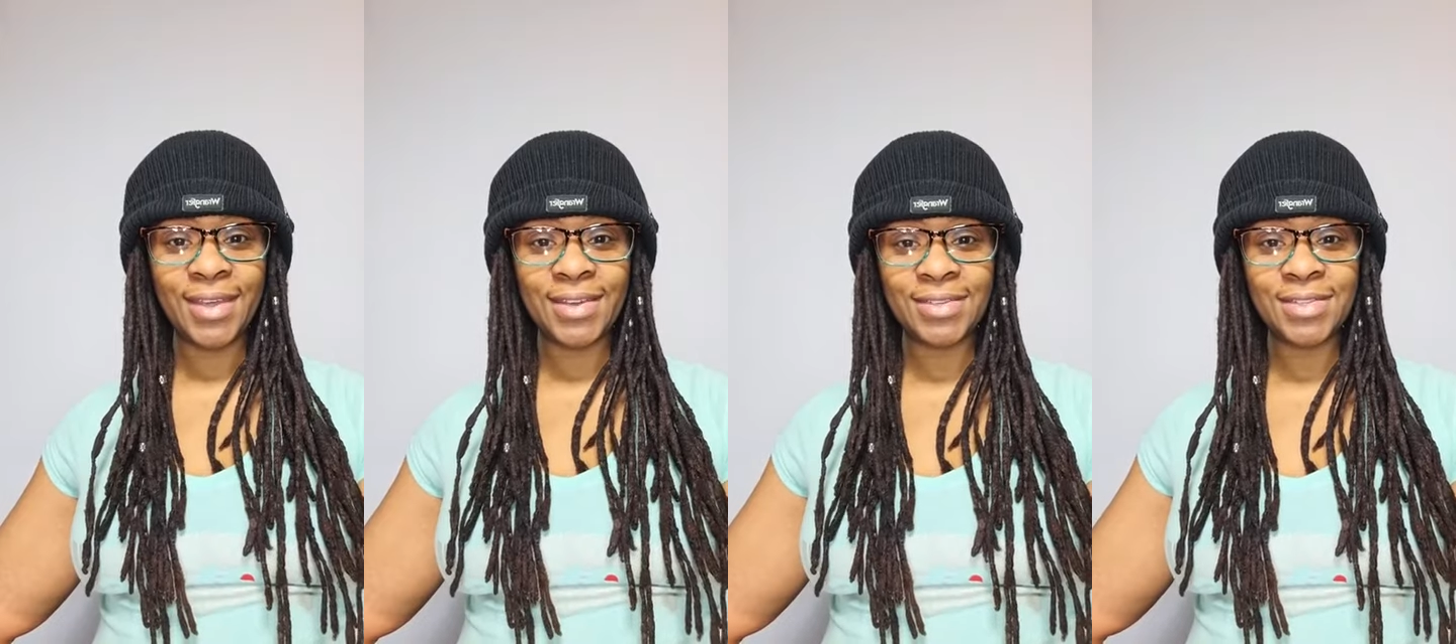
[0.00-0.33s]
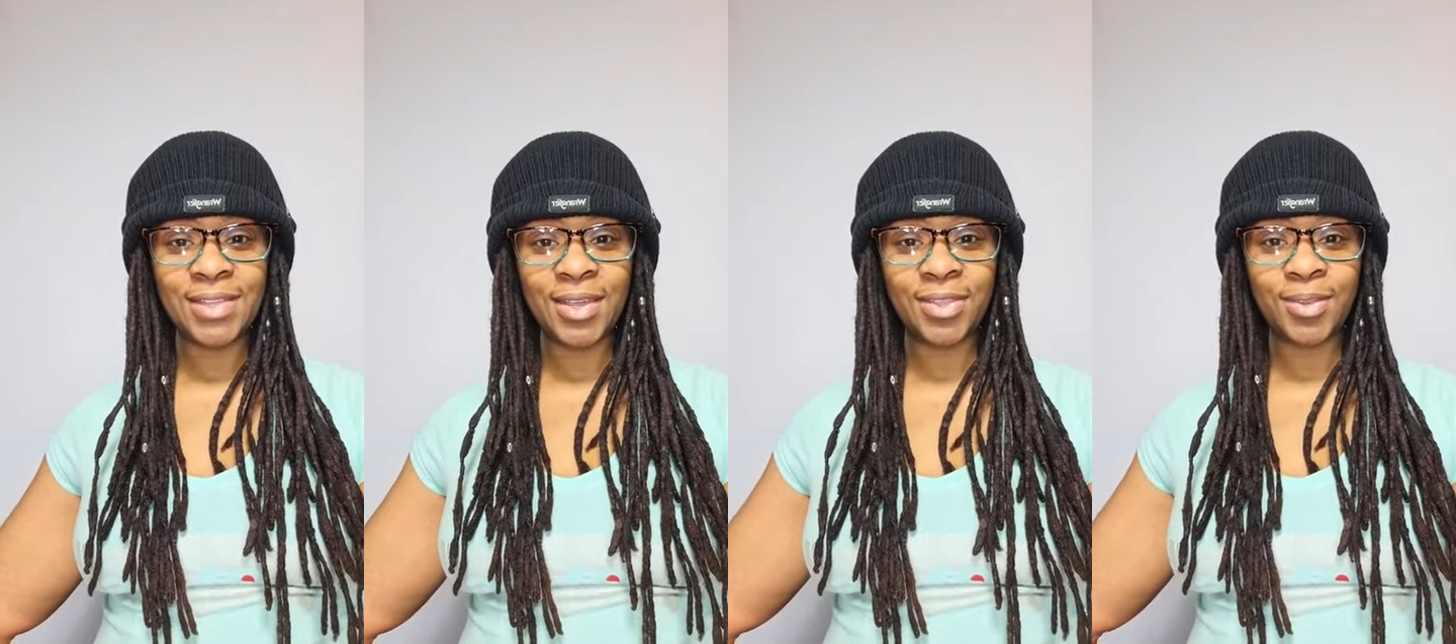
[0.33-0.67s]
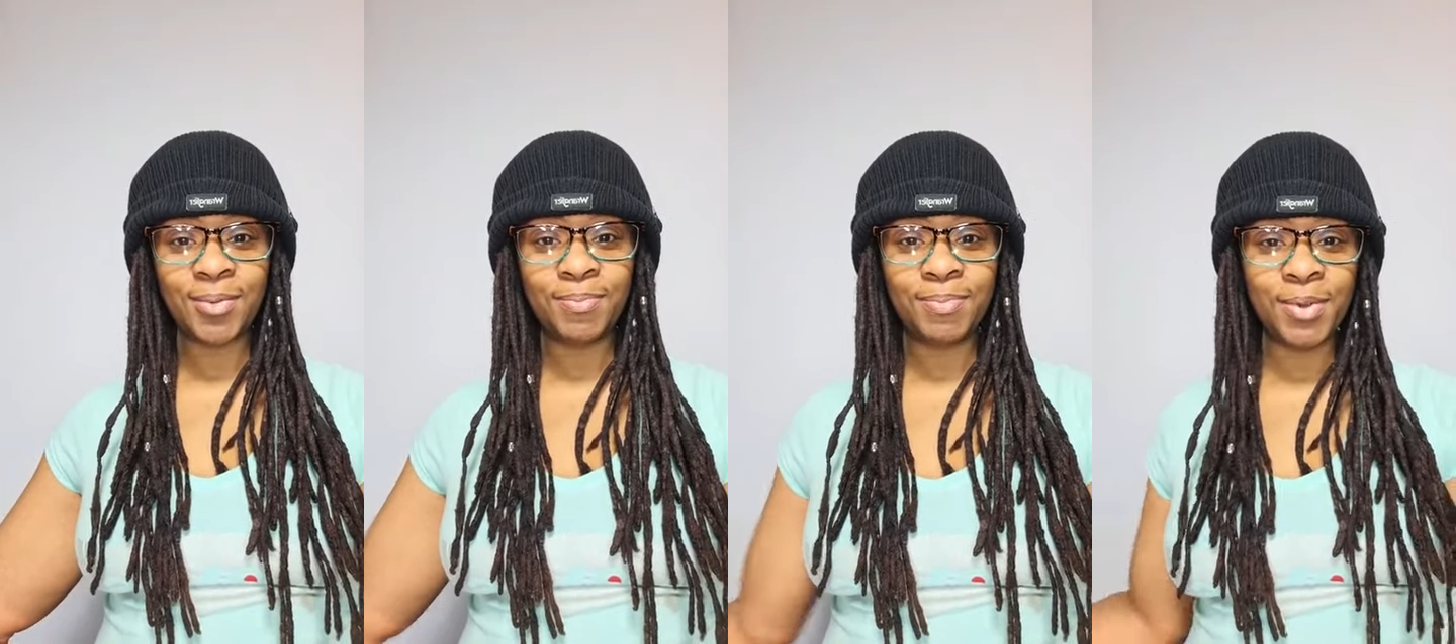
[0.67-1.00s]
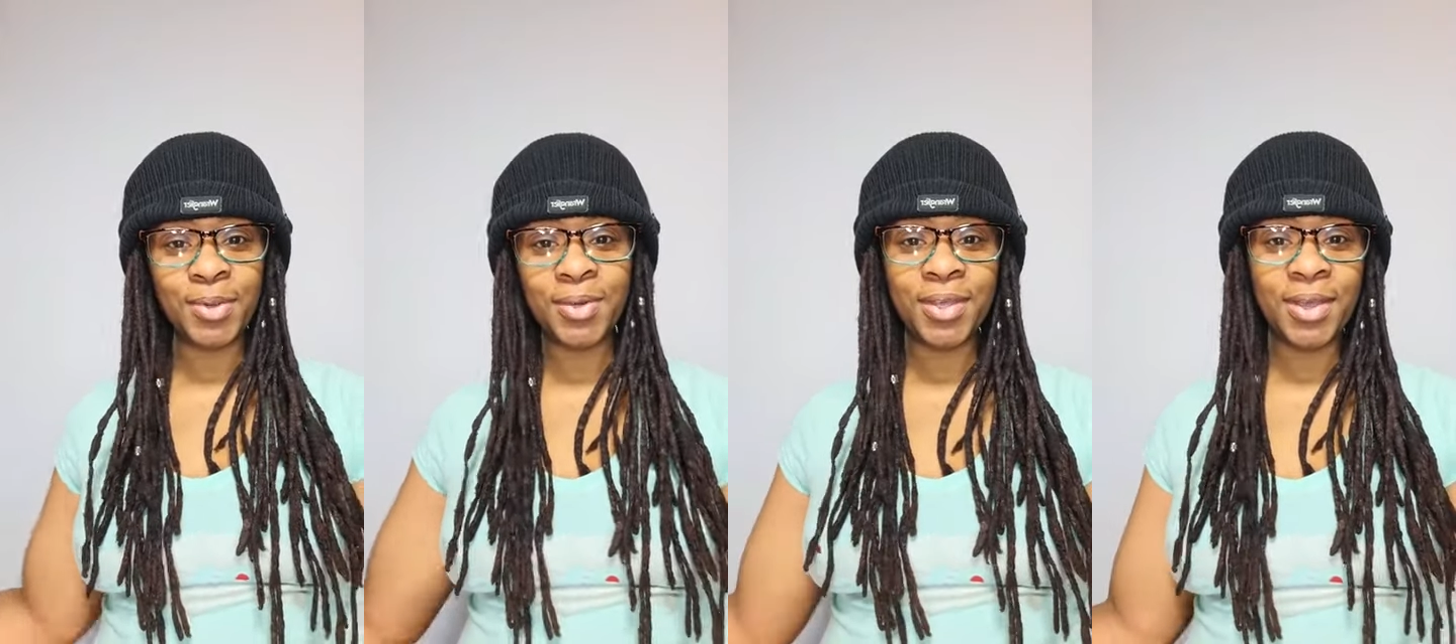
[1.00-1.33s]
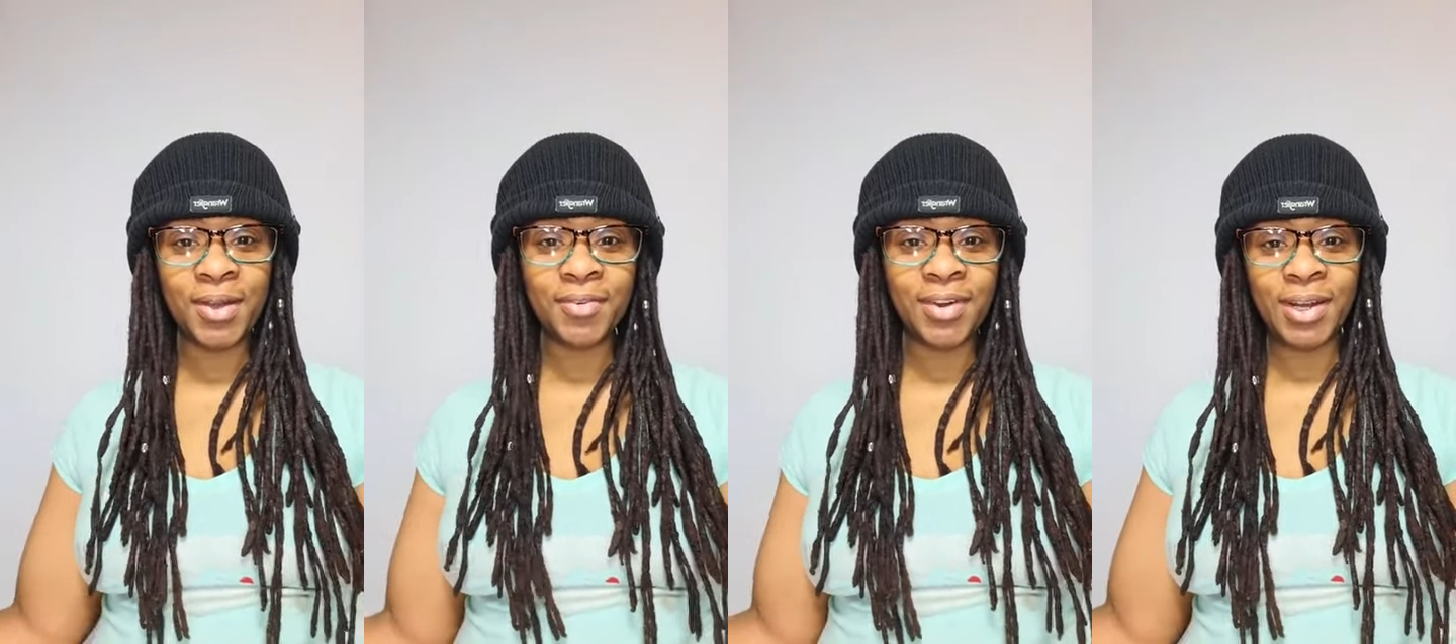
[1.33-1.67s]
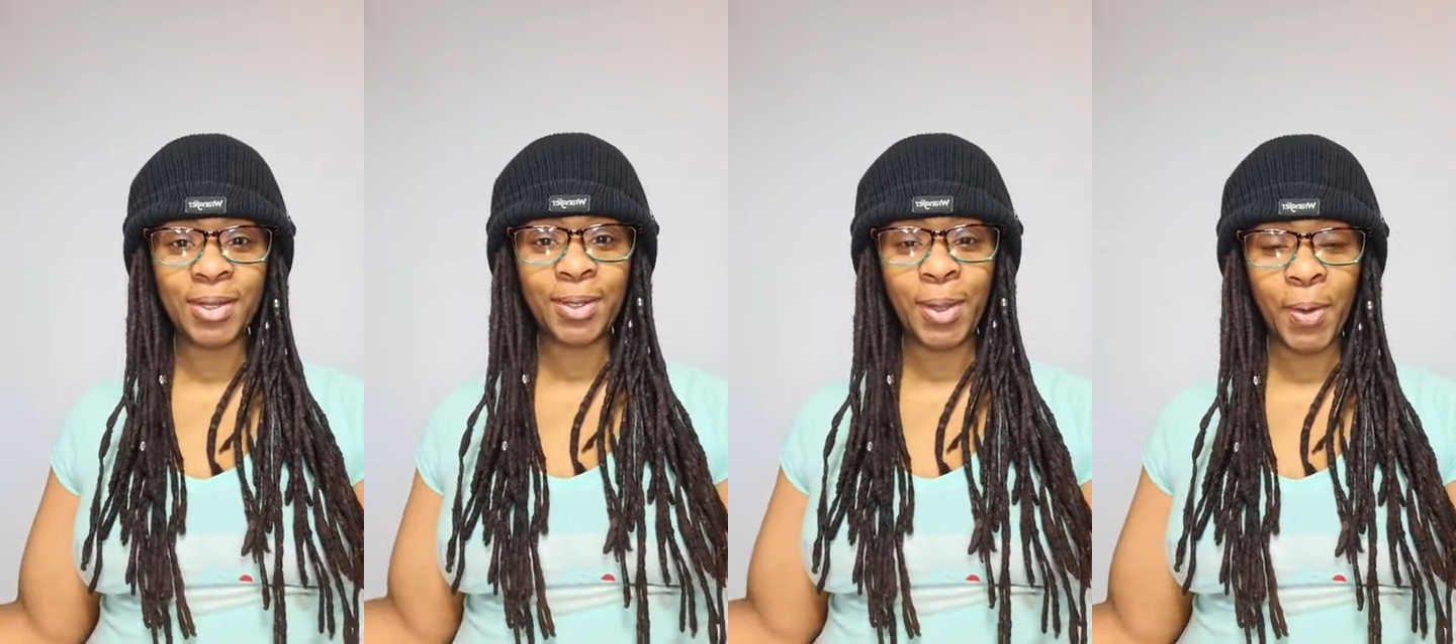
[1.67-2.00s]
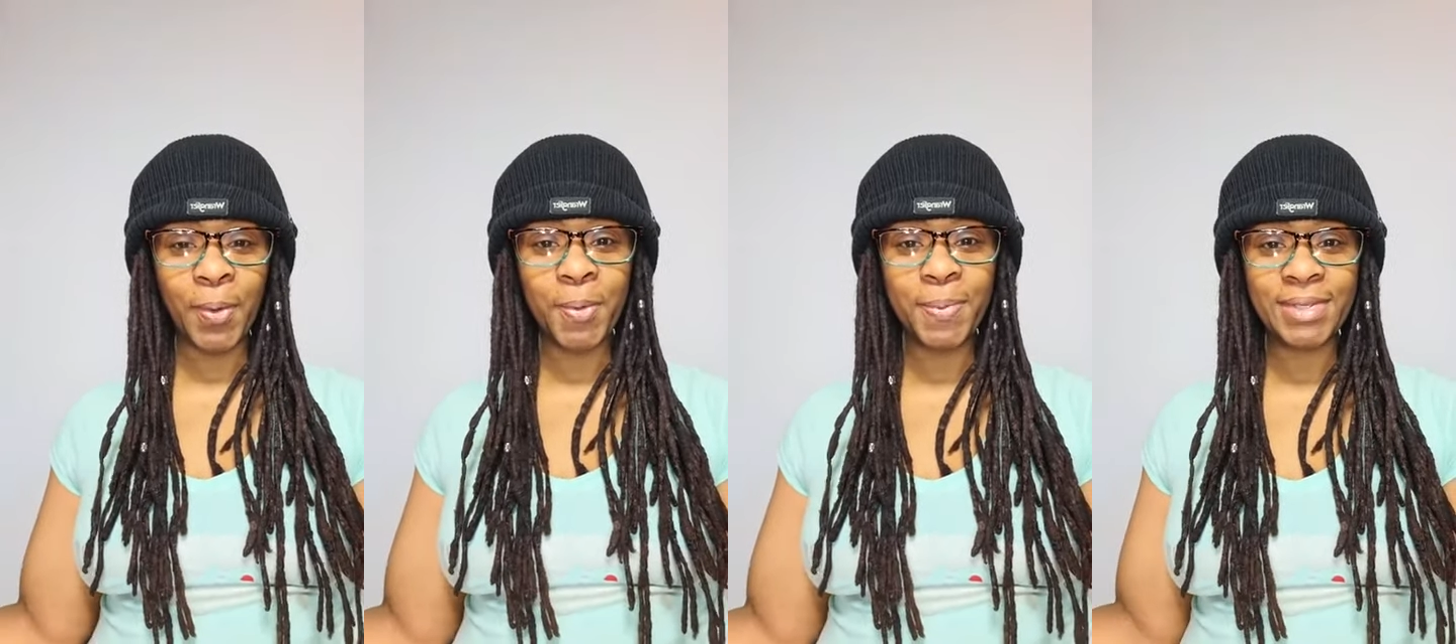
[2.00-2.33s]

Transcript: Isn't that the beauty of our globe?